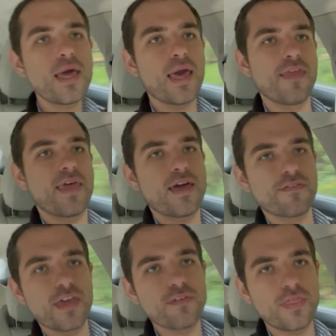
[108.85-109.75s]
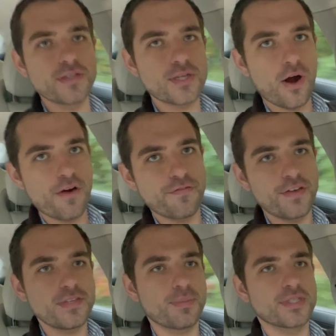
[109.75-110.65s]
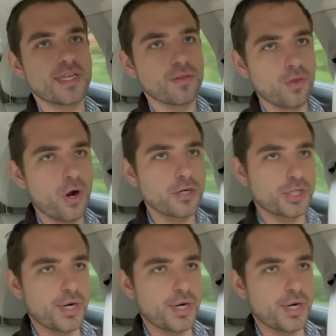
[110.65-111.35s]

and they have given this car 50% larger